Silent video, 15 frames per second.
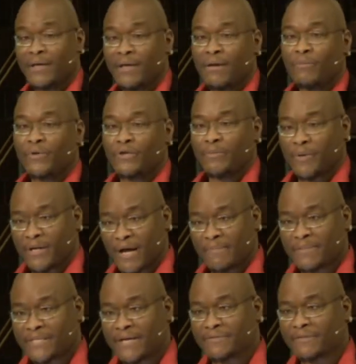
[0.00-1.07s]
When you become
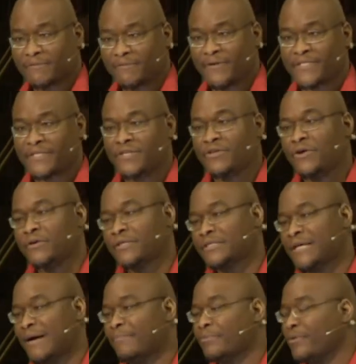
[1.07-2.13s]
self sufficient, you're going to
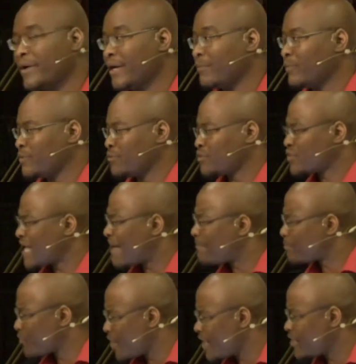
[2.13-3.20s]
stop praying. When you stop
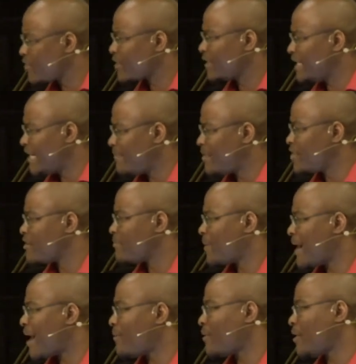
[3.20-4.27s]
praying, you're going to limit your
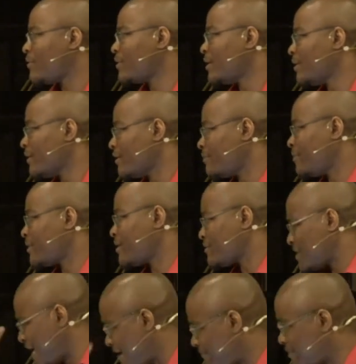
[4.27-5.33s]
power on the earth because
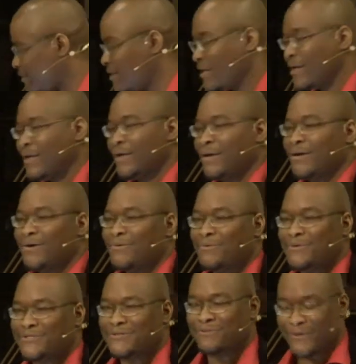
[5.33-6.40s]
heaven
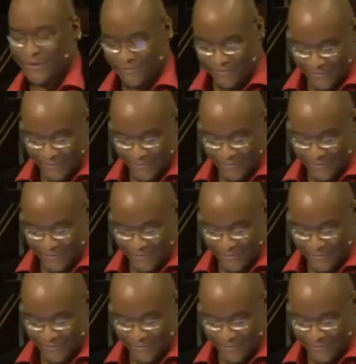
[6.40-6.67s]
wants to work through